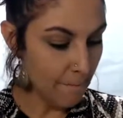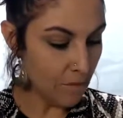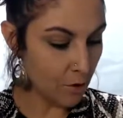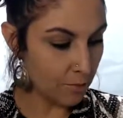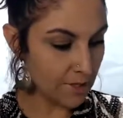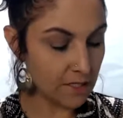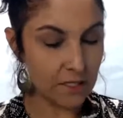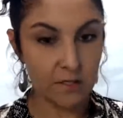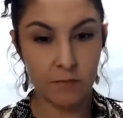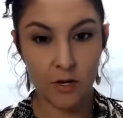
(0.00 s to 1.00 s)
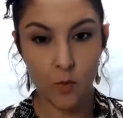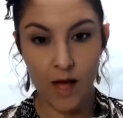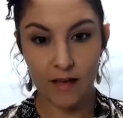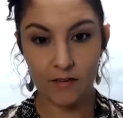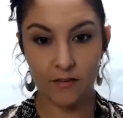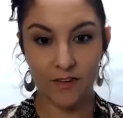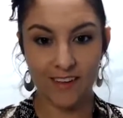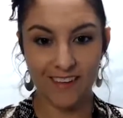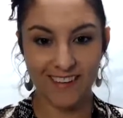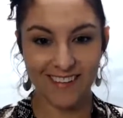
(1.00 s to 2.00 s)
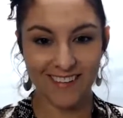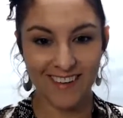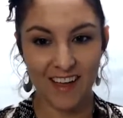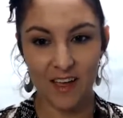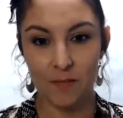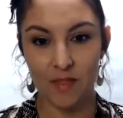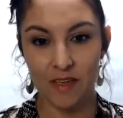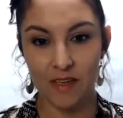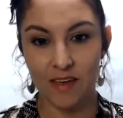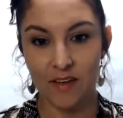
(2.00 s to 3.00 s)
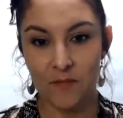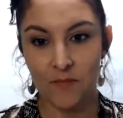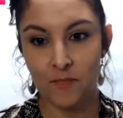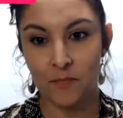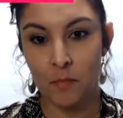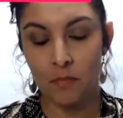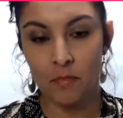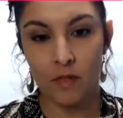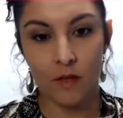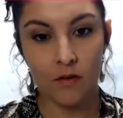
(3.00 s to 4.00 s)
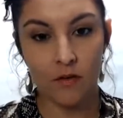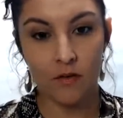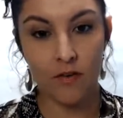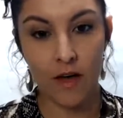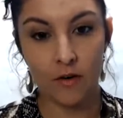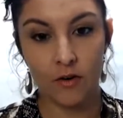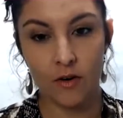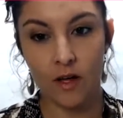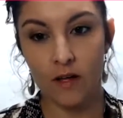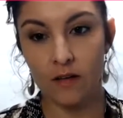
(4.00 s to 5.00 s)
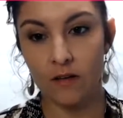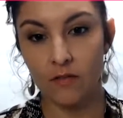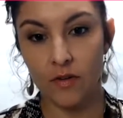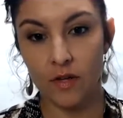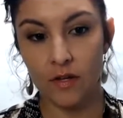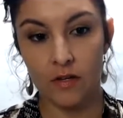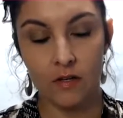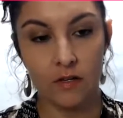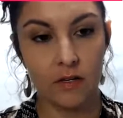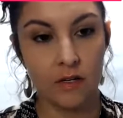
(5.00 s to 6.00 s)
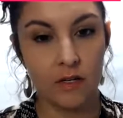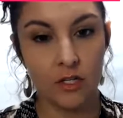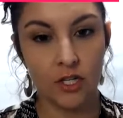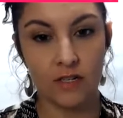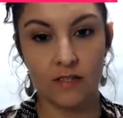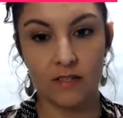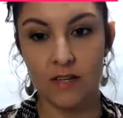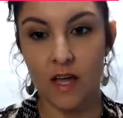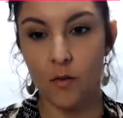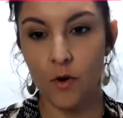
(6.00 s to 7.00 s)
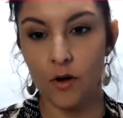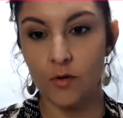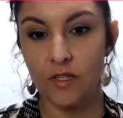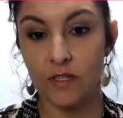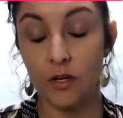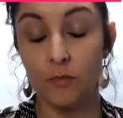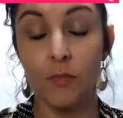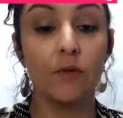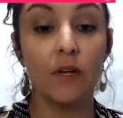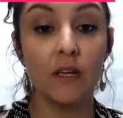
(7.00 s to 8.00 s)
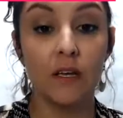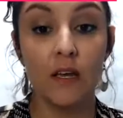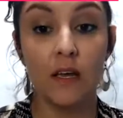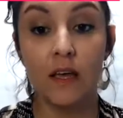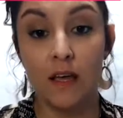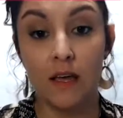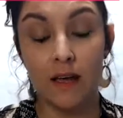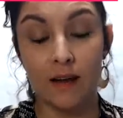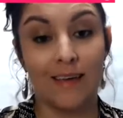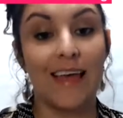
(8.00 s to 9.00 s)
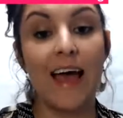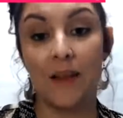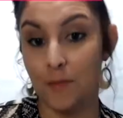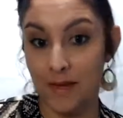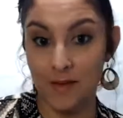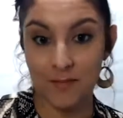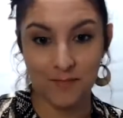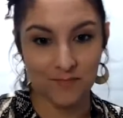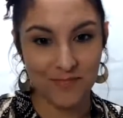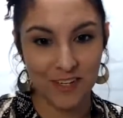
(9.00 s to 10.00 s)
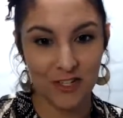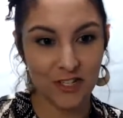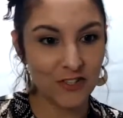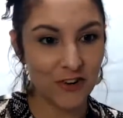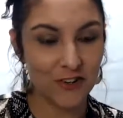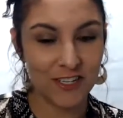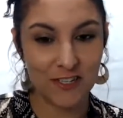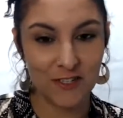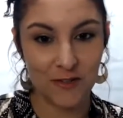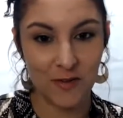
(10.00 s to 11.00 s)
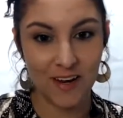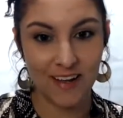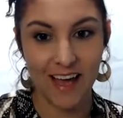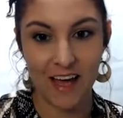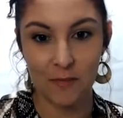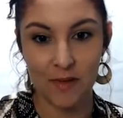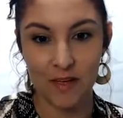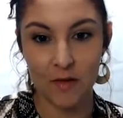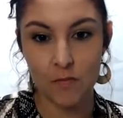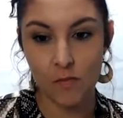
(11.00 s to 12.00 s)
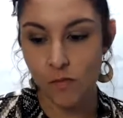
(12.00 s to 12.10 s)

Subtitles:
your business midwife. I am the founder of Genesis Network, which is a community, an academy, just turned into an academy